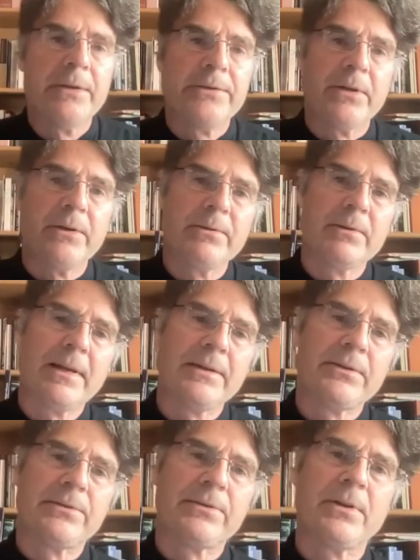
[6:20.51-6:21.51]
So
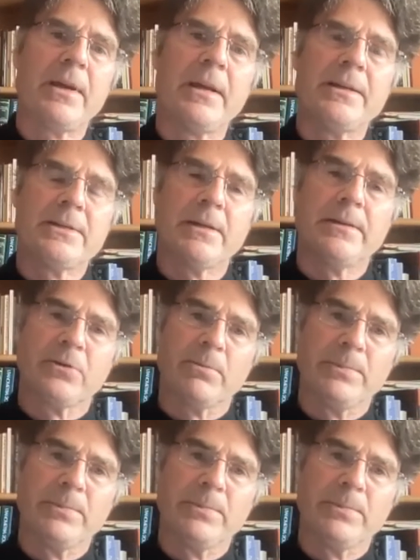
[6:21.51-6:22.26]
let's take this